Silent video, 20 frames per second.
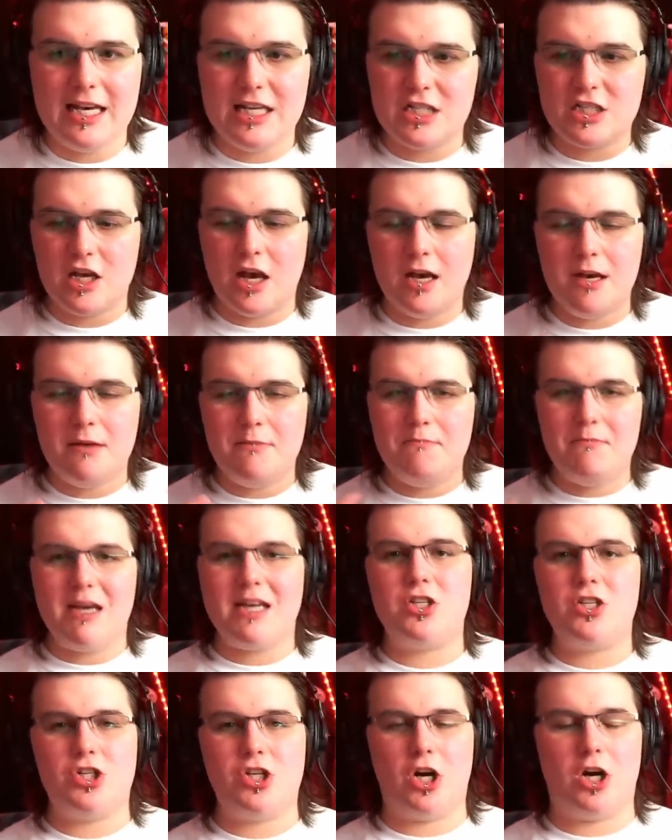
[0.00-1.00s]
It's a
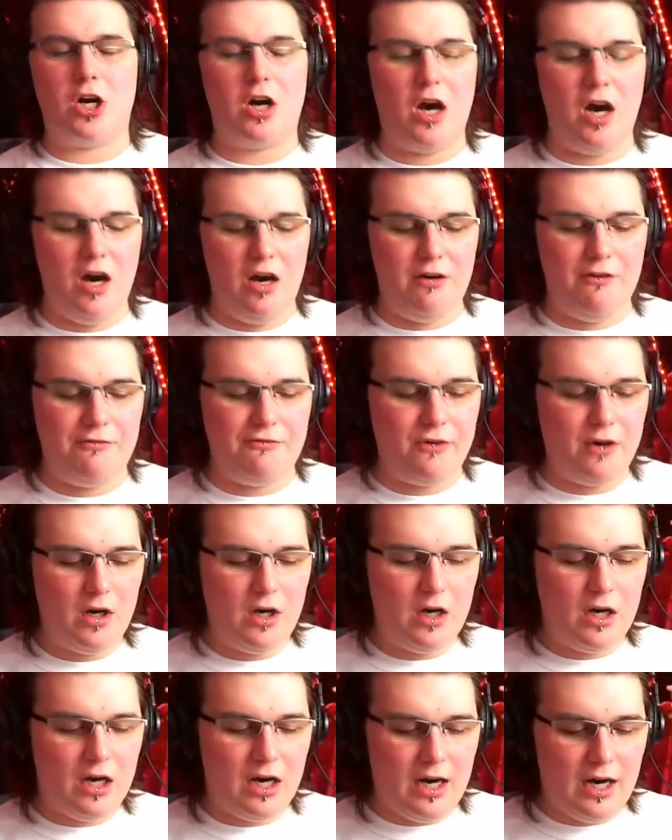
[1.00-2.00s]
mixture of
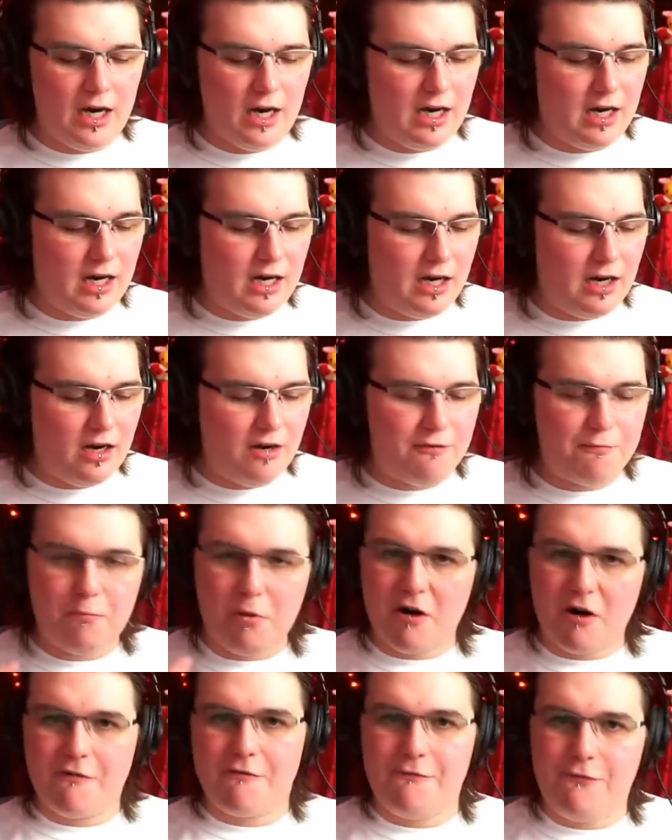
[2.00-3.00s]
uh,
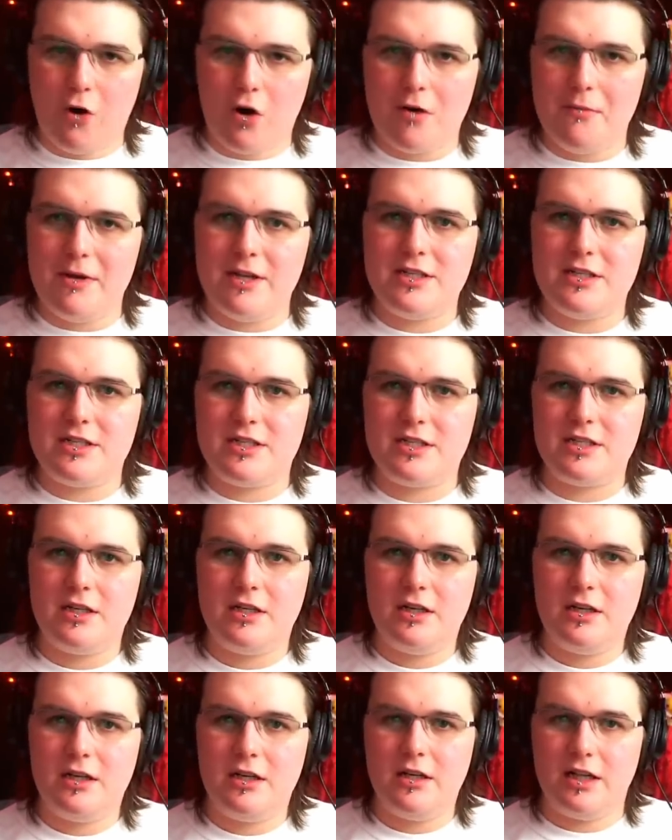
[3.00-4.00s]
of performance,
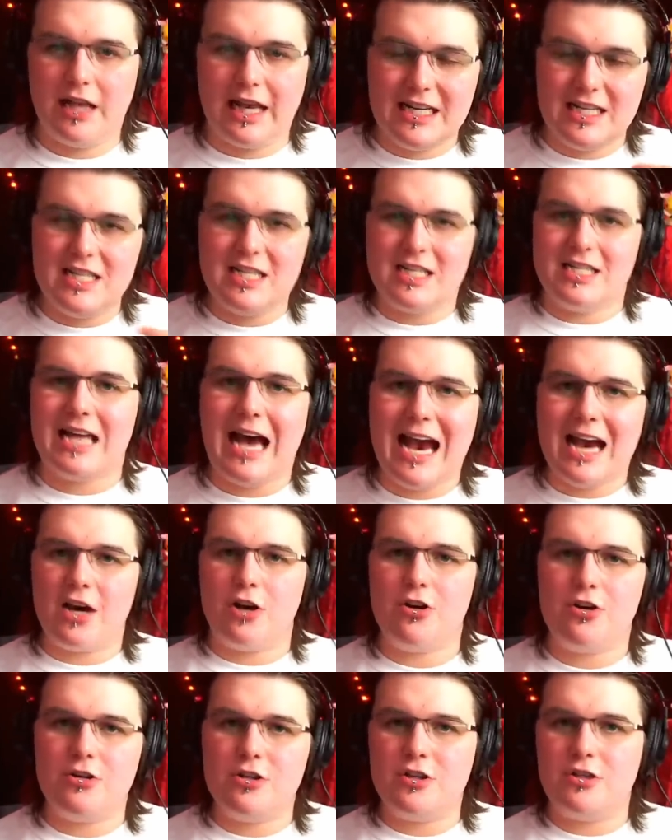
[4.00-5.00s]
like
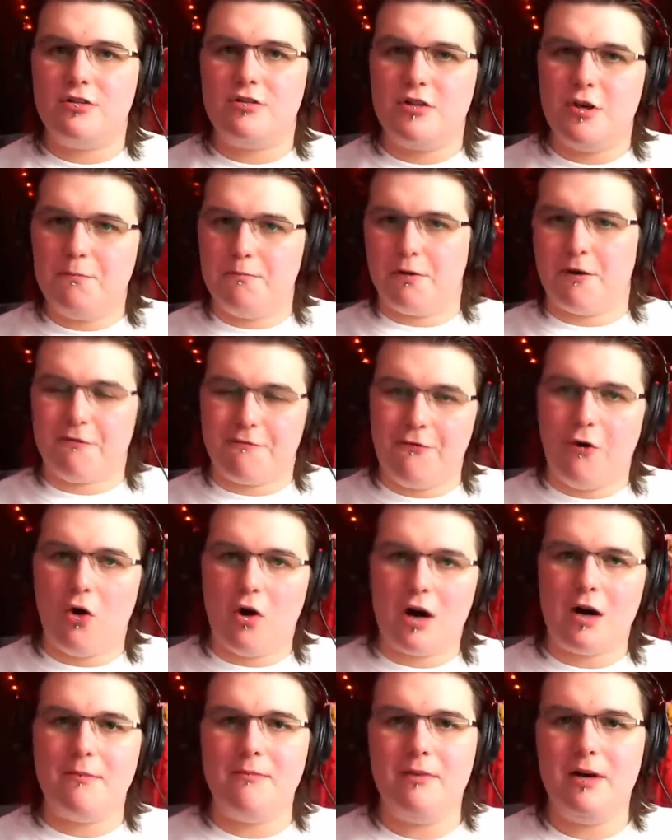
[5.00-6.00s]
desire to
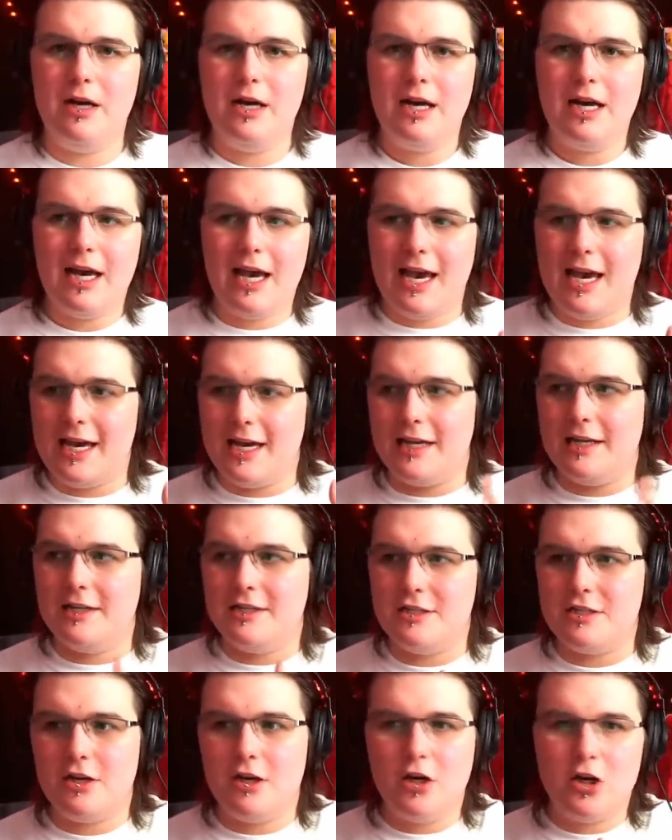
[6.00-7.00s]
perform,
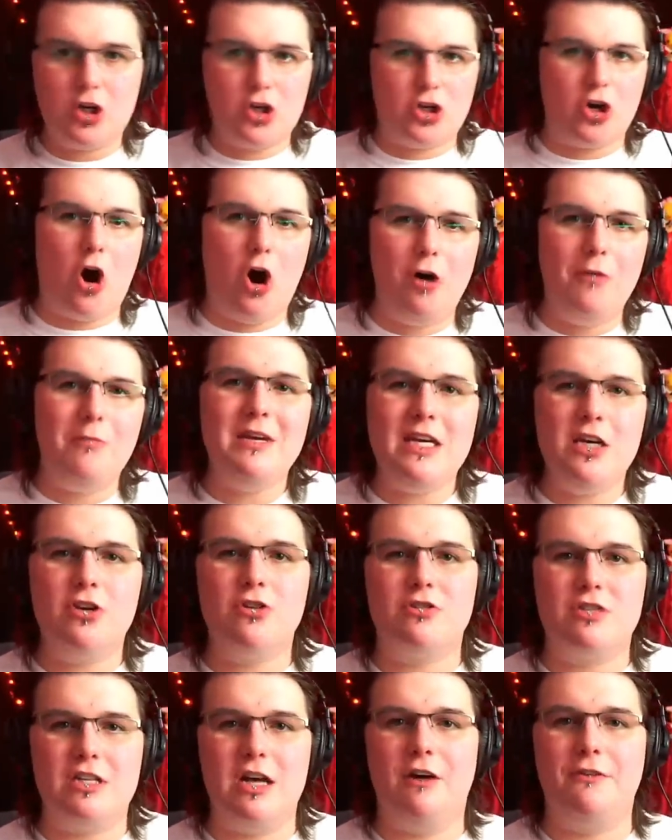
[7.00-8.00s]
and calming
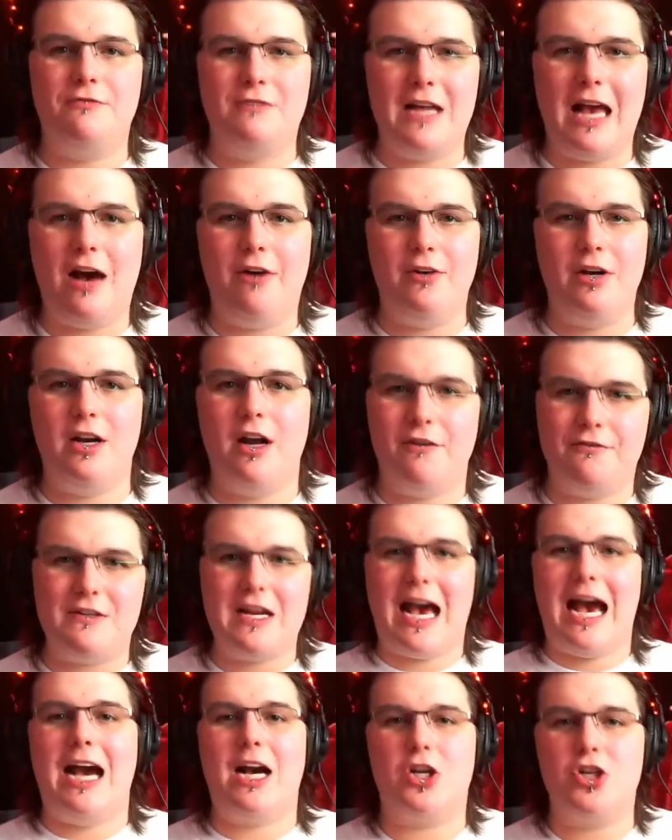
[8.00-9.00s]
yourself down enough
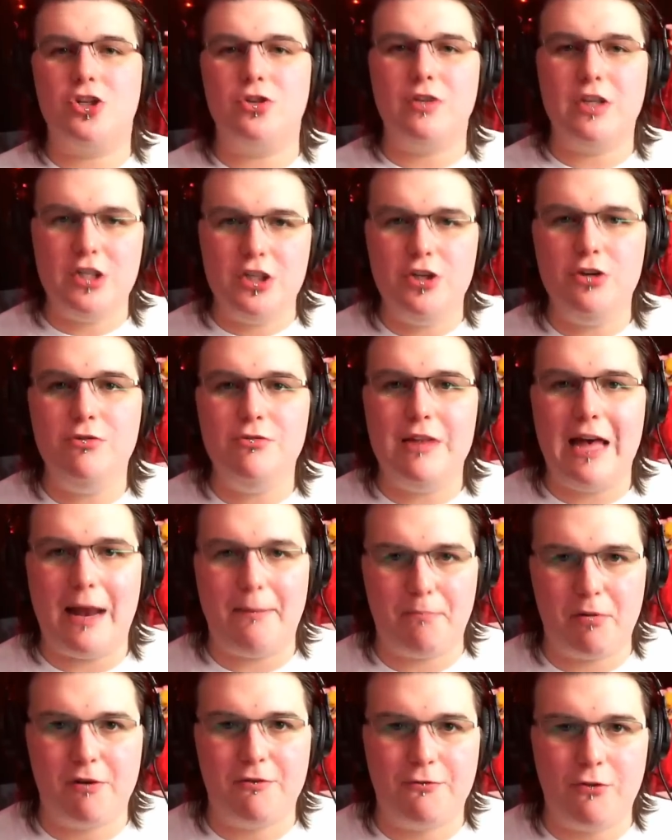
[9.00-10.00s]
to actually do
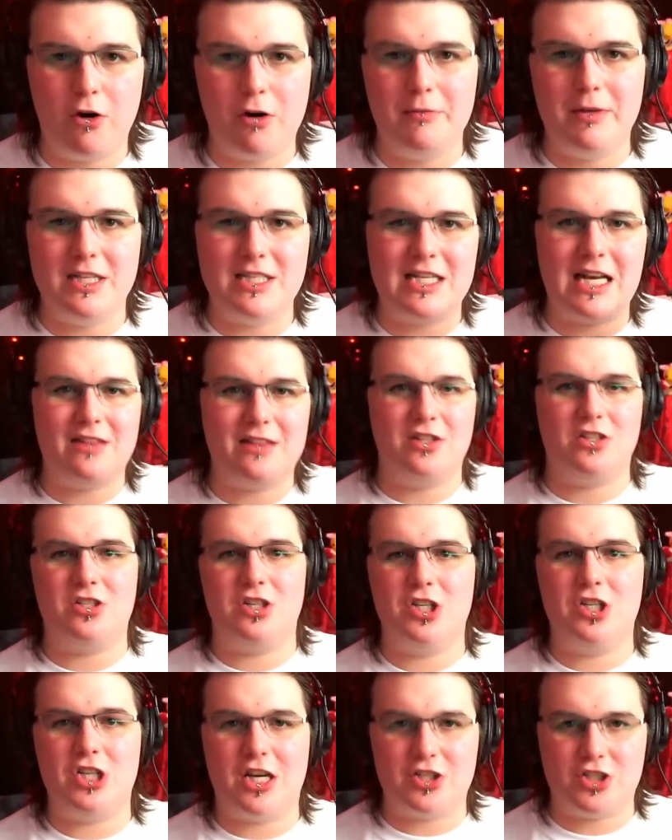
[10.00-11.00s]
that performance at the
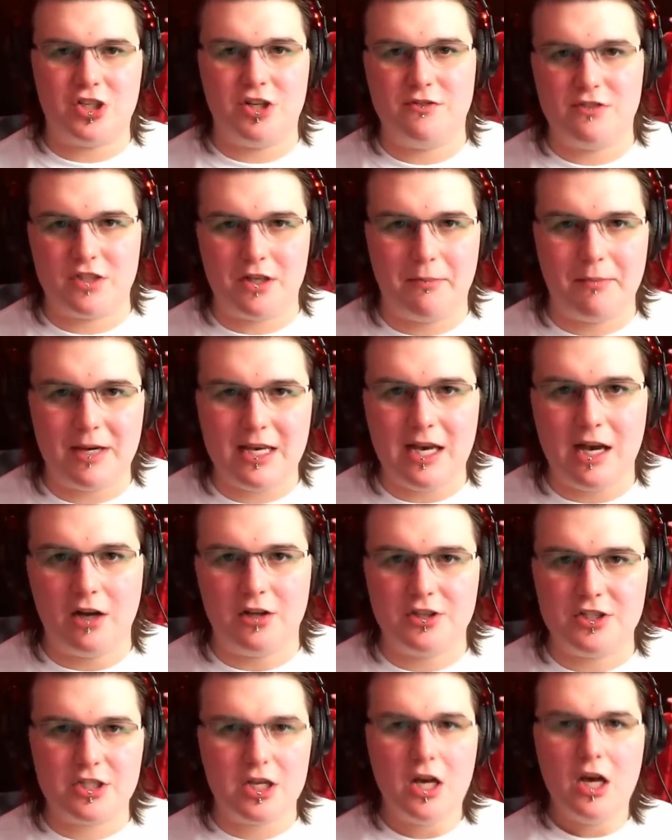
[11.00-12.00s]
suggestion of somebody
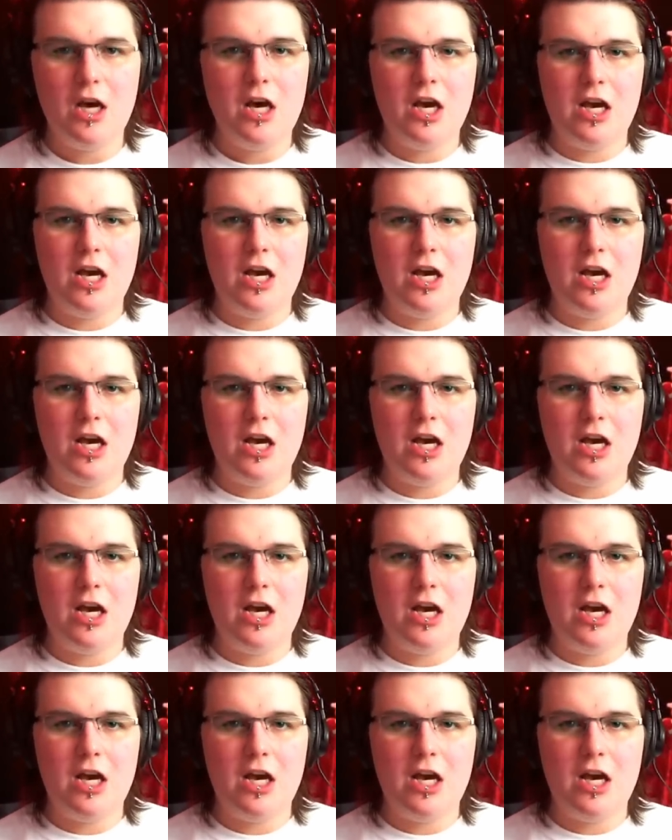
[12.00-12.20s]
else.